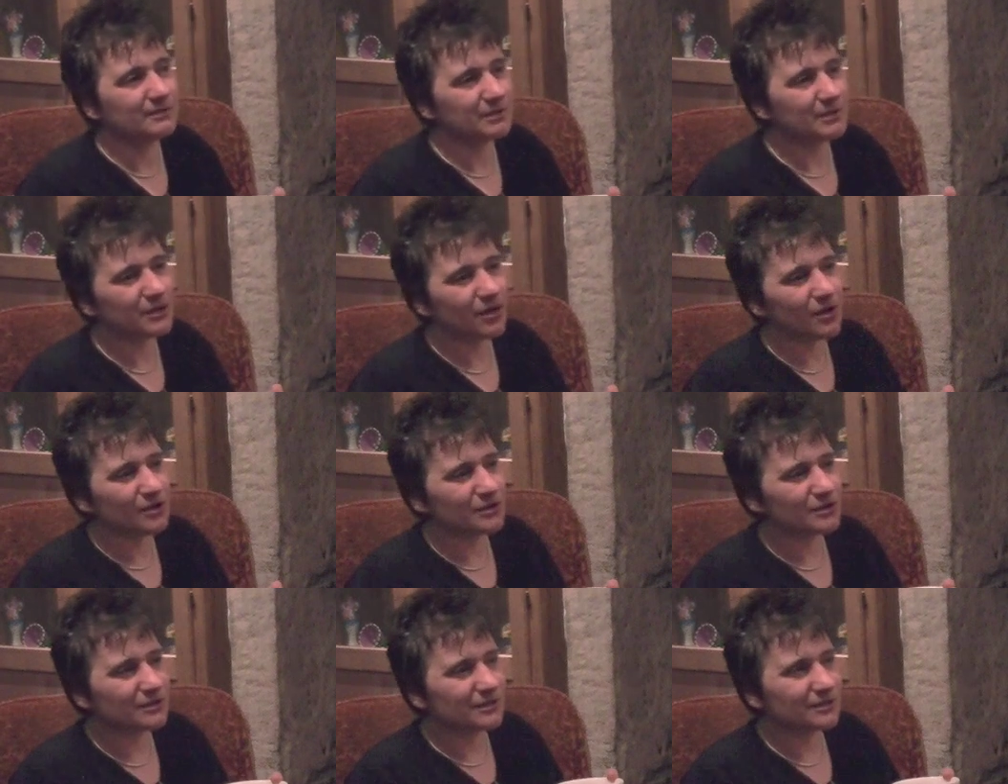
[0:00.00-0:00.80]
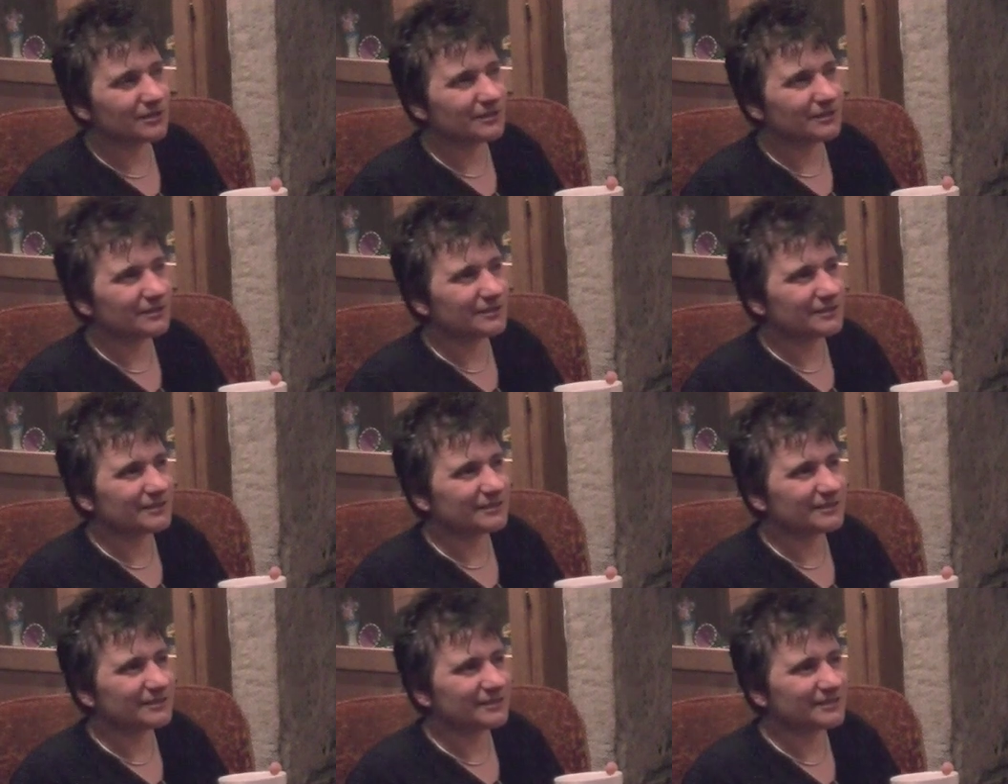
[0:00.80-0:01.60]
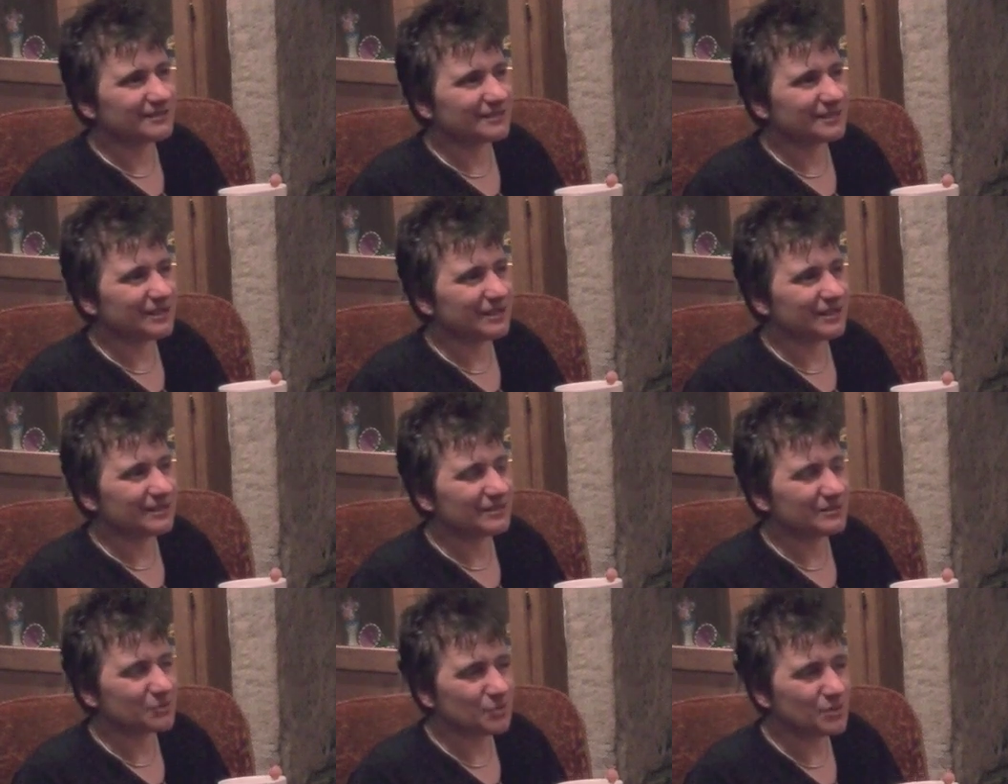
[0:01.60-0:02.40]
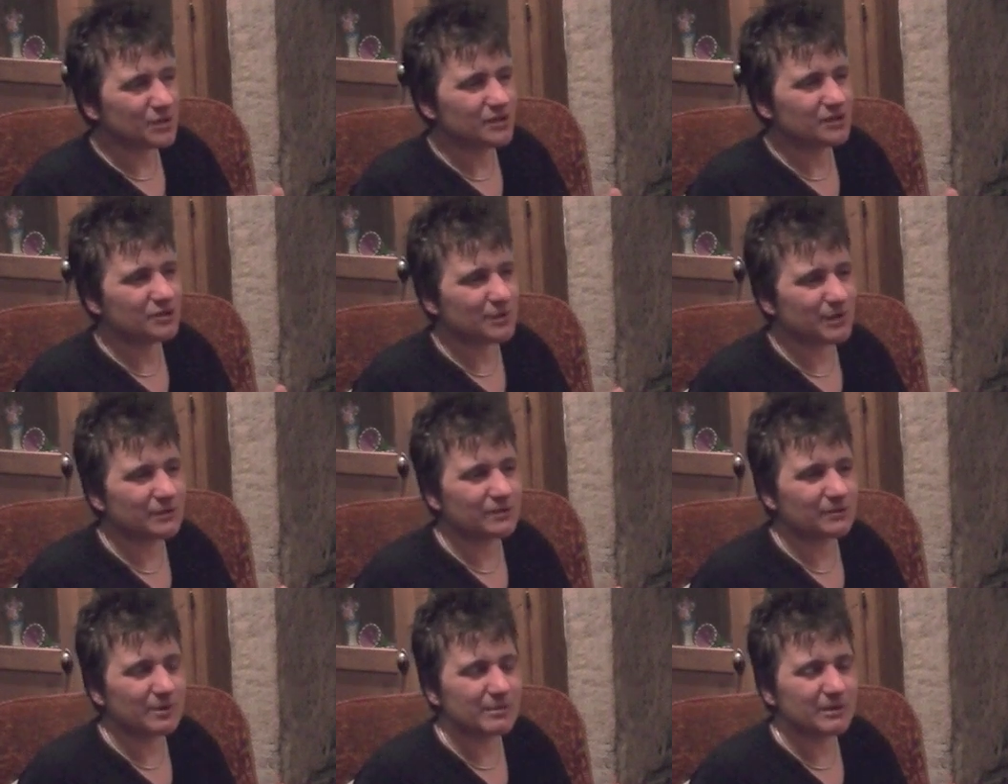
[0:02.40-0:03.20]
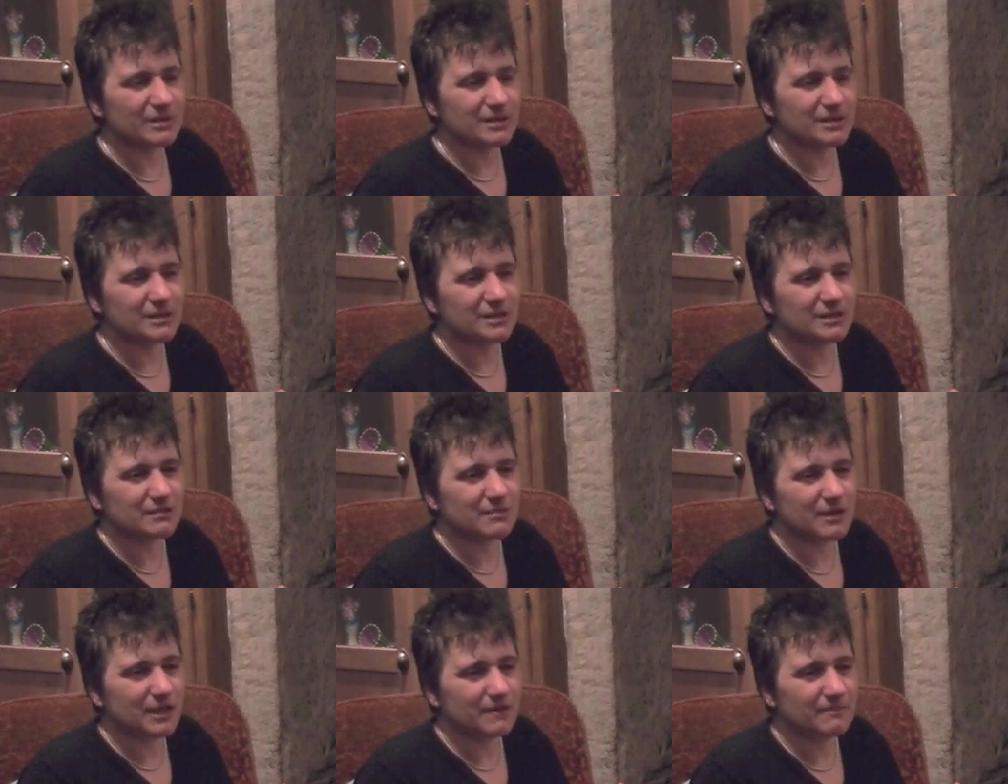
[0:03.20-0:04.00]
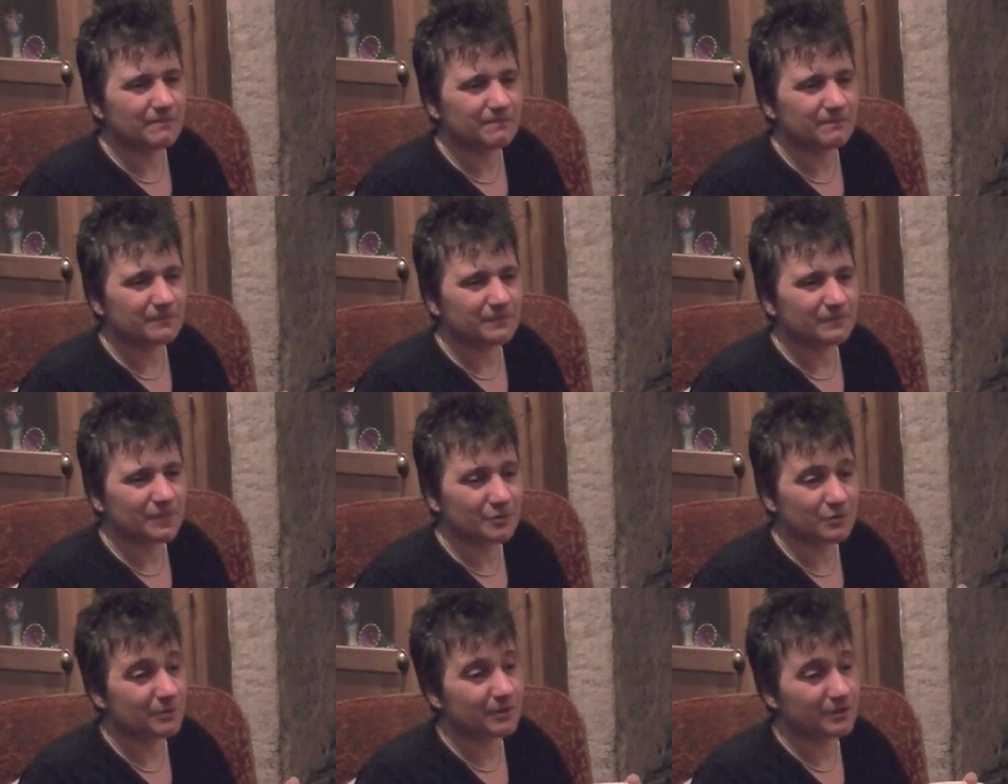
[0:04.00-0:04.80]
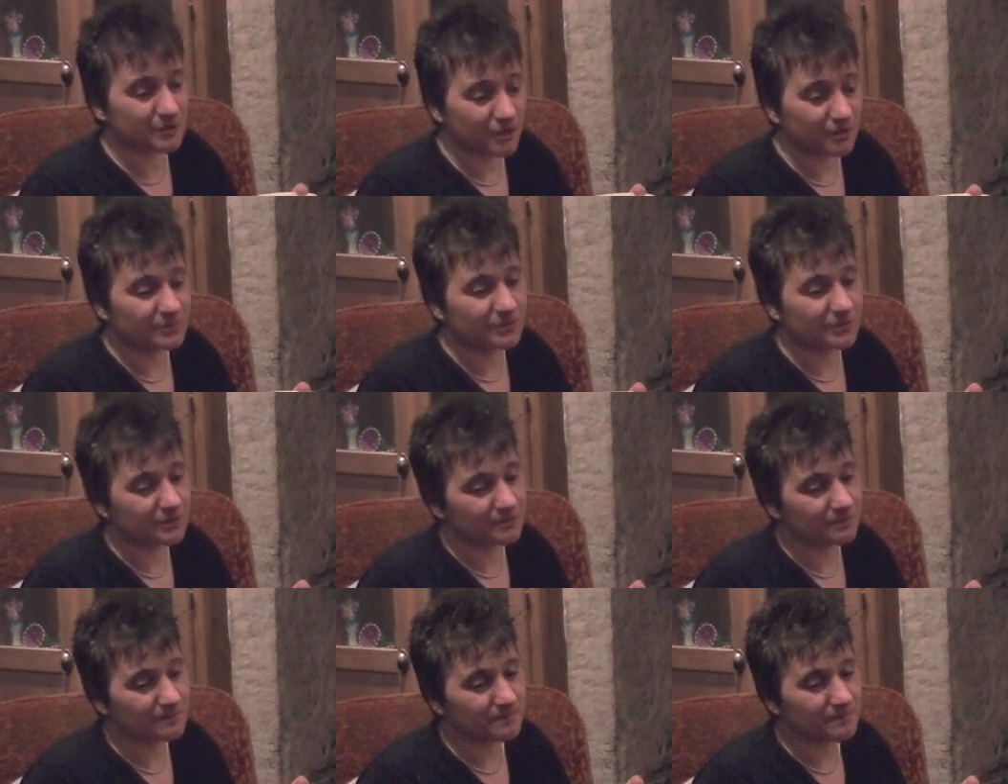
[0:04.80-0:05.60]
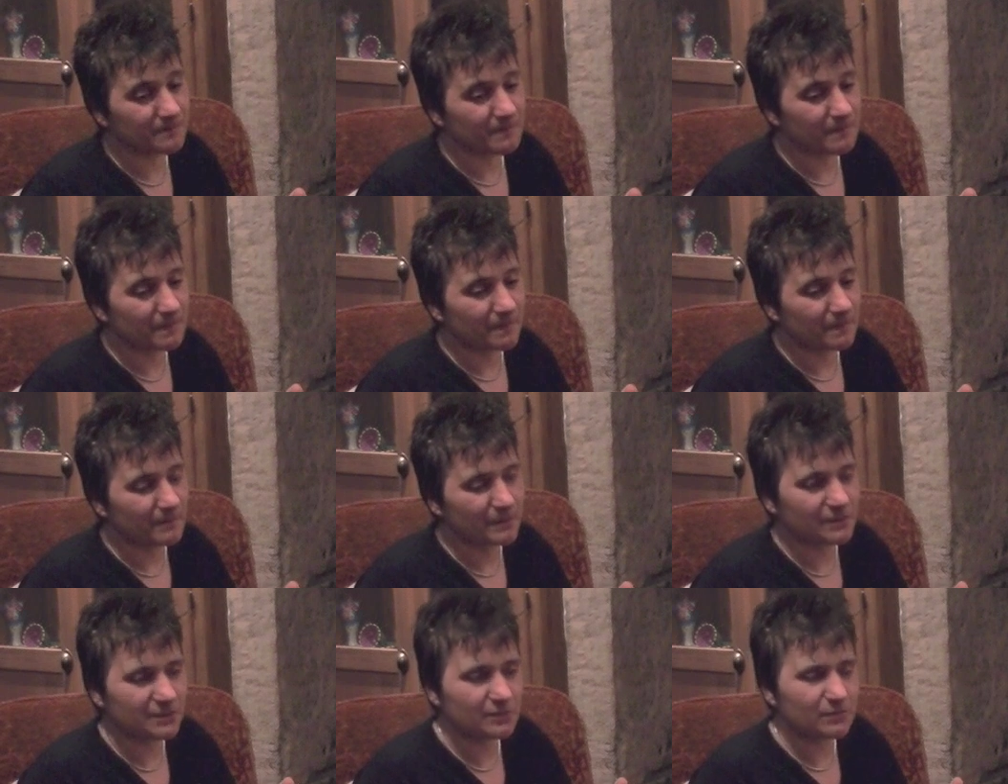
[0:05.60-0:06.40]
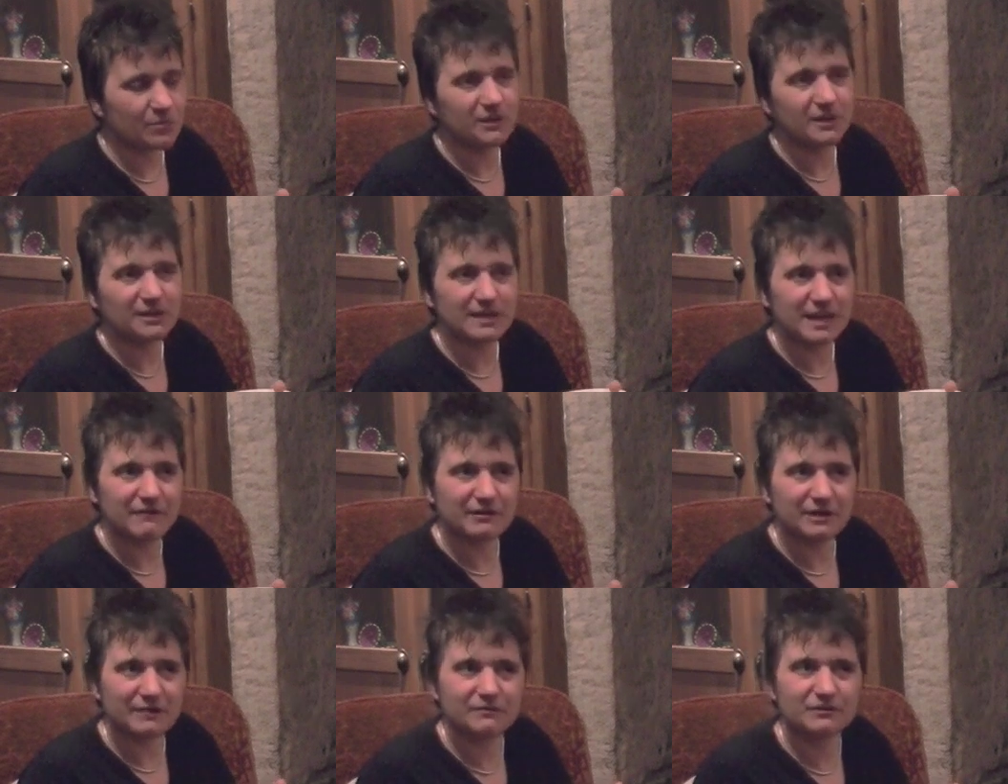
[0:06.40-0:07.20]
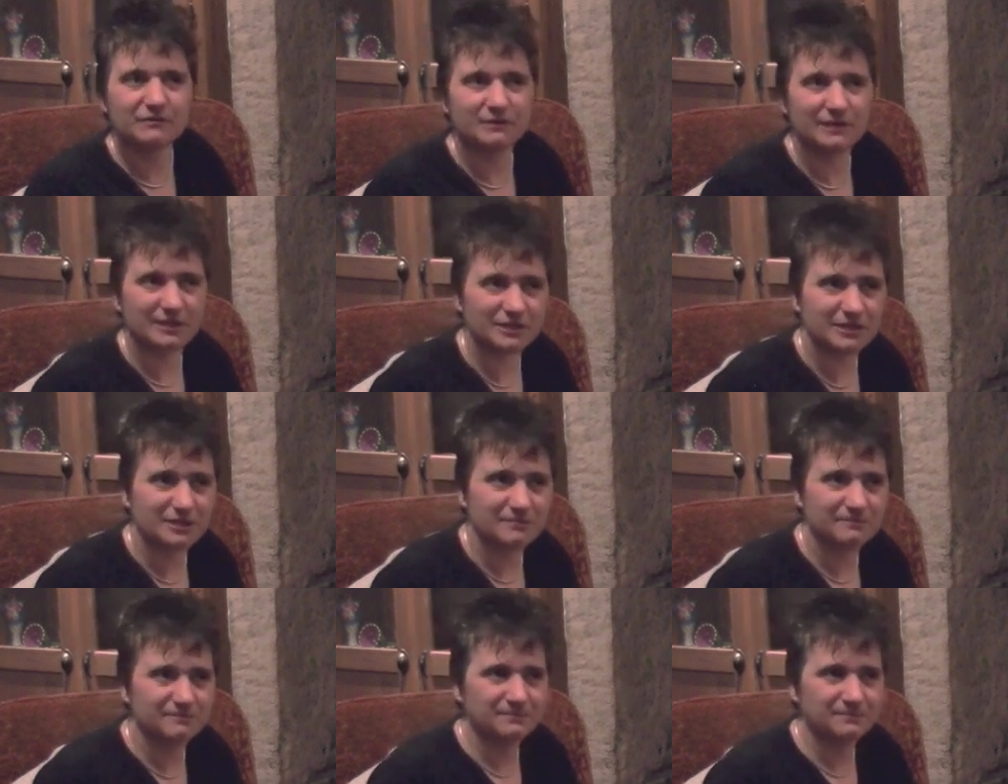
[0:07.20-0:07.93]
Because talking to one of the women, she said to me, through an interpreter, because this woman had never left her village.